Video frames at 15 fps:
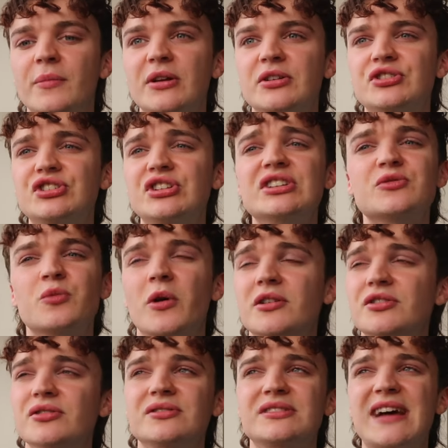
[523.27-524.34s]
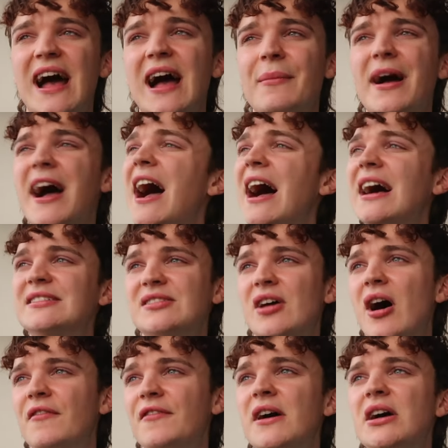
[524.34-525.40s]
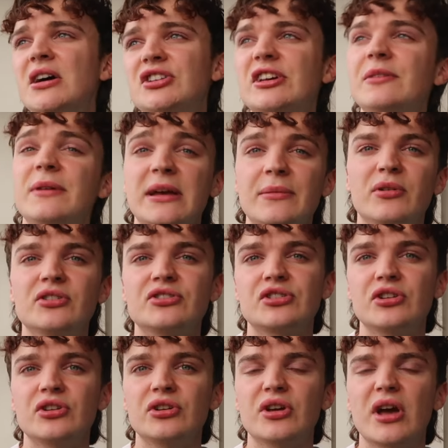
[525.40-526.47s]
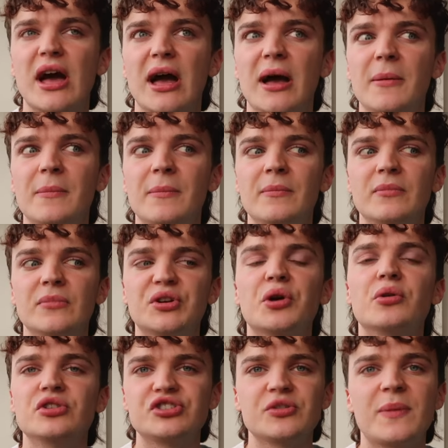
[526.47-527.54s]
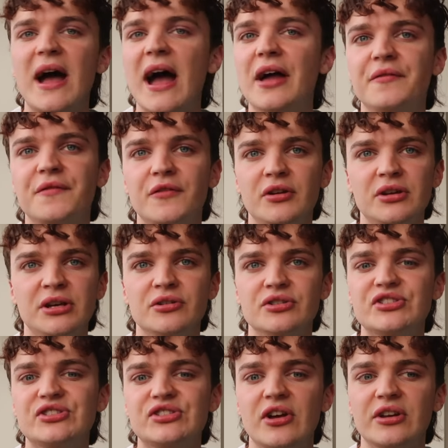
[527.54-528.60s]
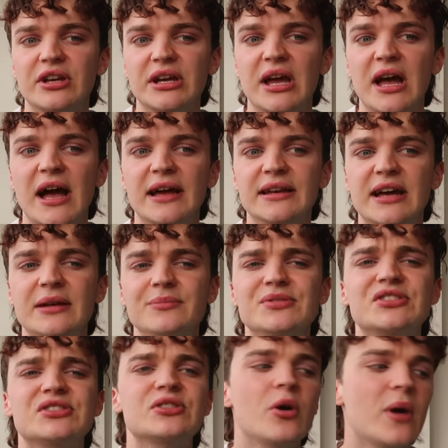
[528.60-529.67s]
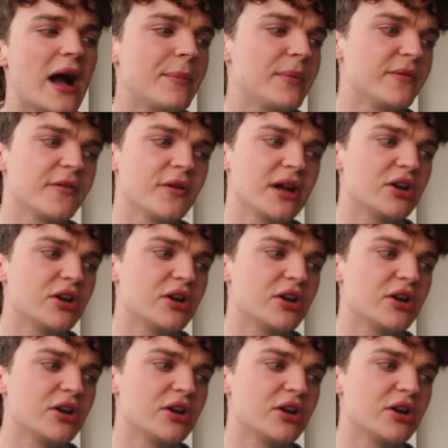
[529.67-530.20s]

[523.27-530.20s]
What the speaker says: because she has worked her damn ass off to be able to go to Japan for a year to study, and I'm so happy for her.